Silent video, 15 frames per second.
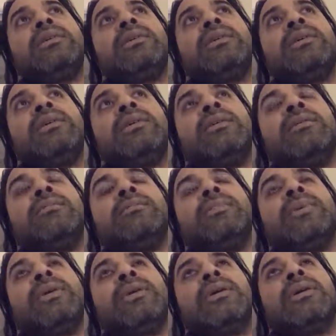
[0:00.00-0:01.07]

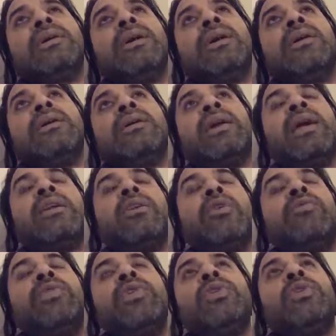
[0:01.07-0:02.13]
Right now,
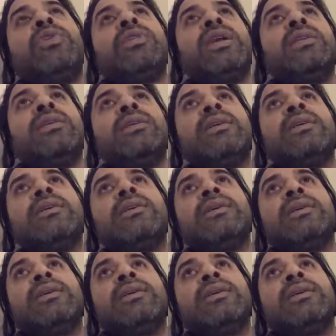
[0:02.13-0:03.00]
we know that